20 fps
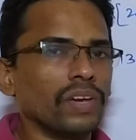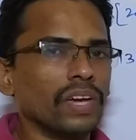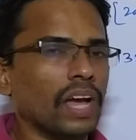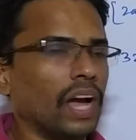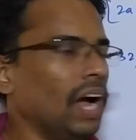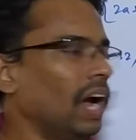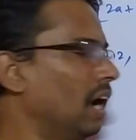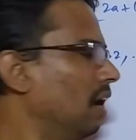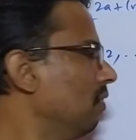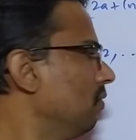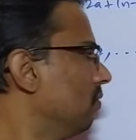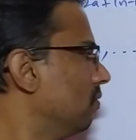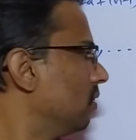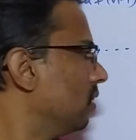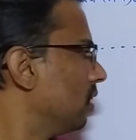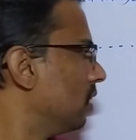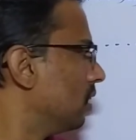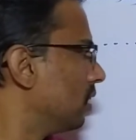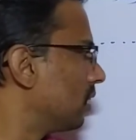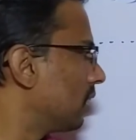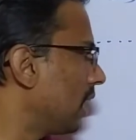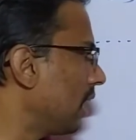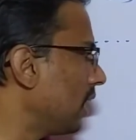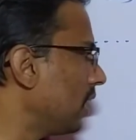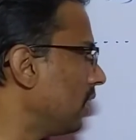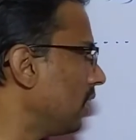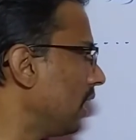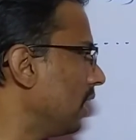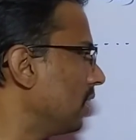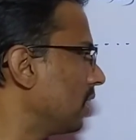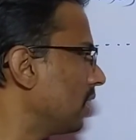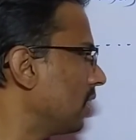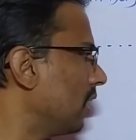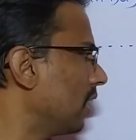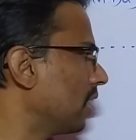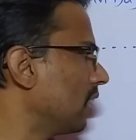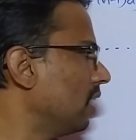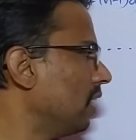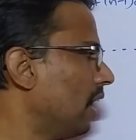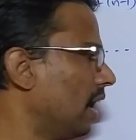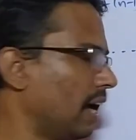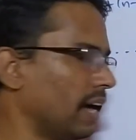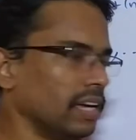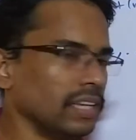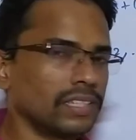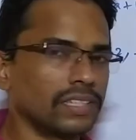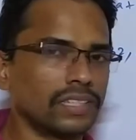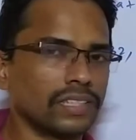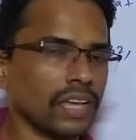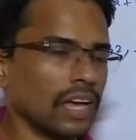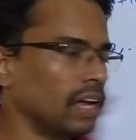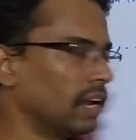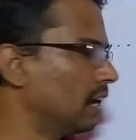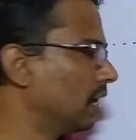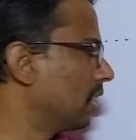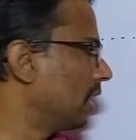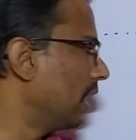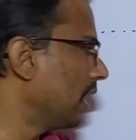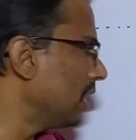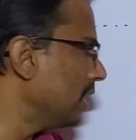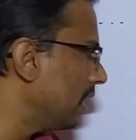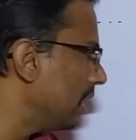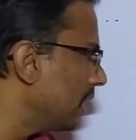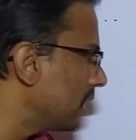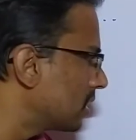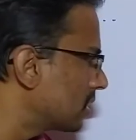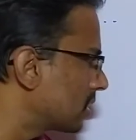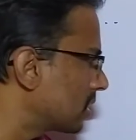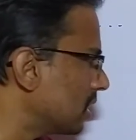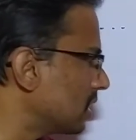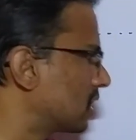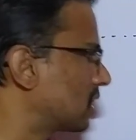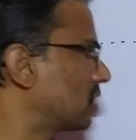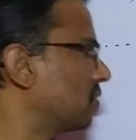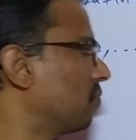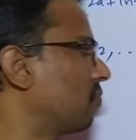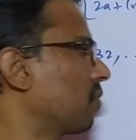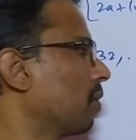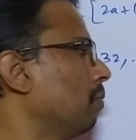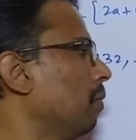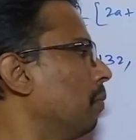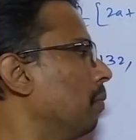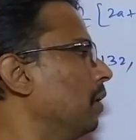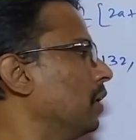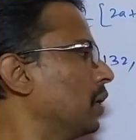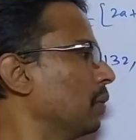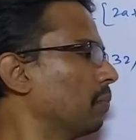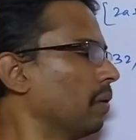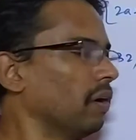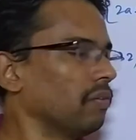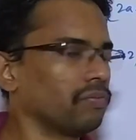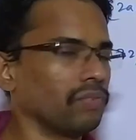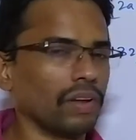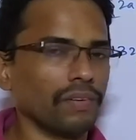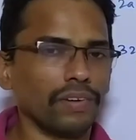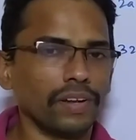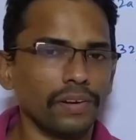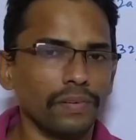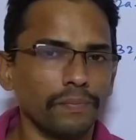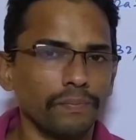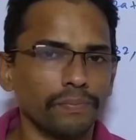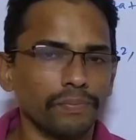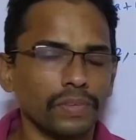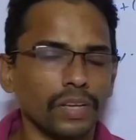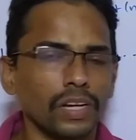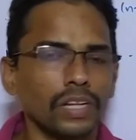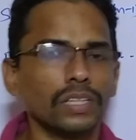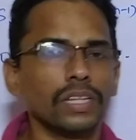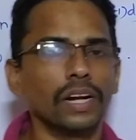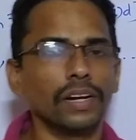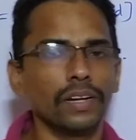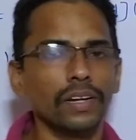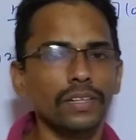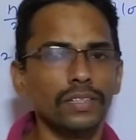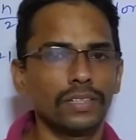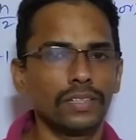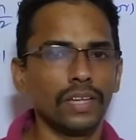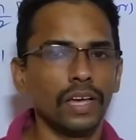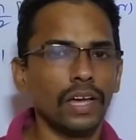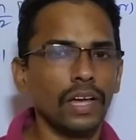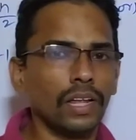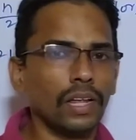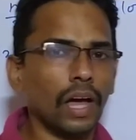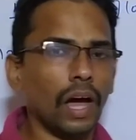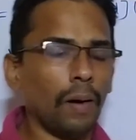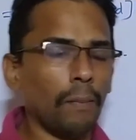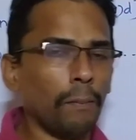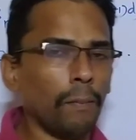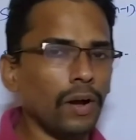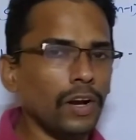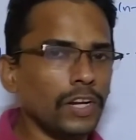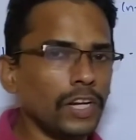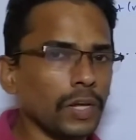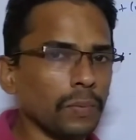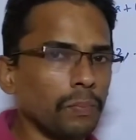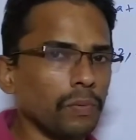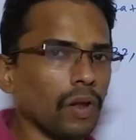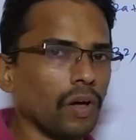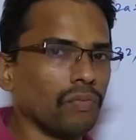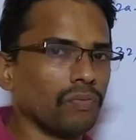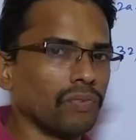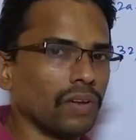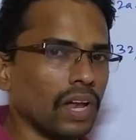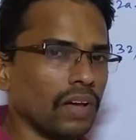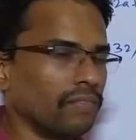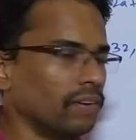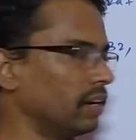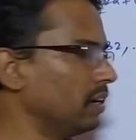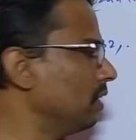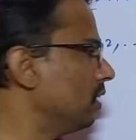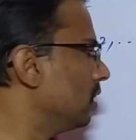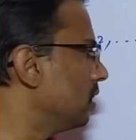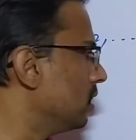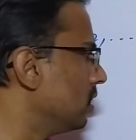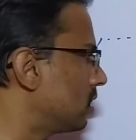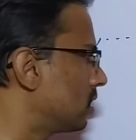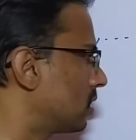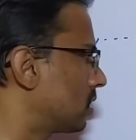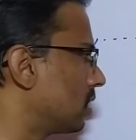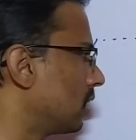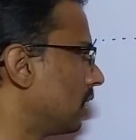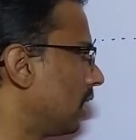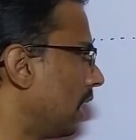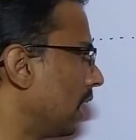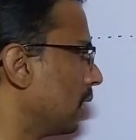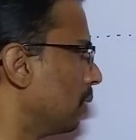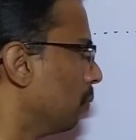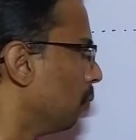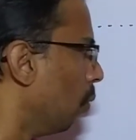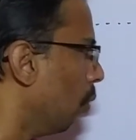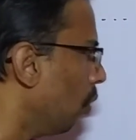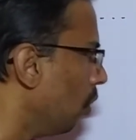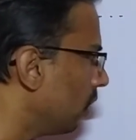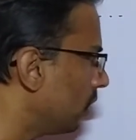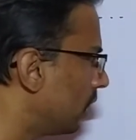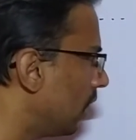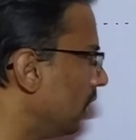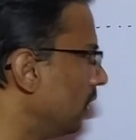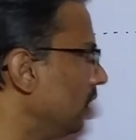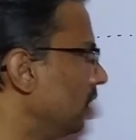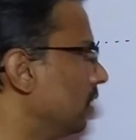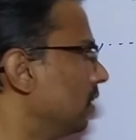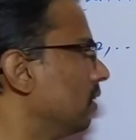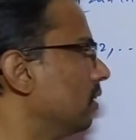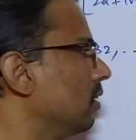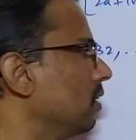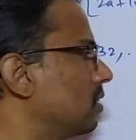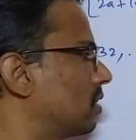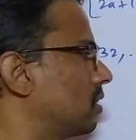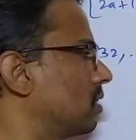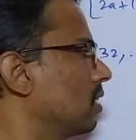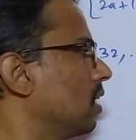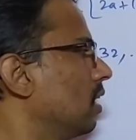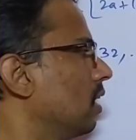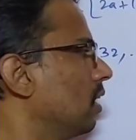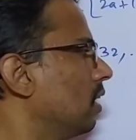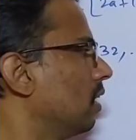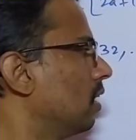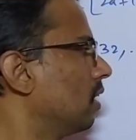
we have 999 as 9 excess from a multiple of 11. That is, a multiple of 11 is 9 more than this.